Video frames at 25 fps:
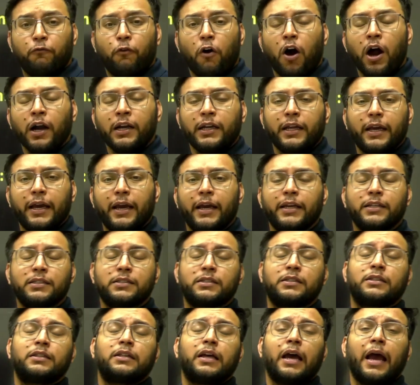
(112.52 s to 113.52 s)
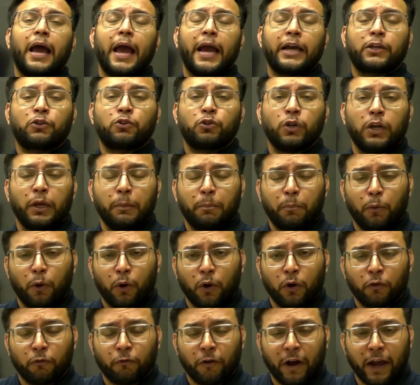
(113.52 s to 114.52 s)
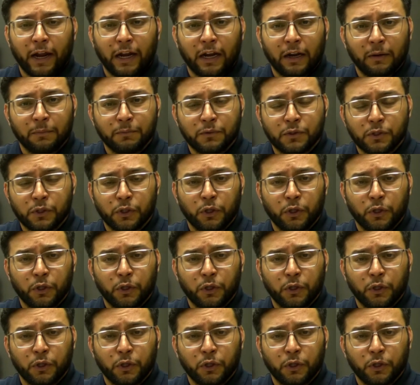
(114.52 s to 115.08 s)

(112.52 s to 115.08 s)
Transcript: what is actually podophyllum's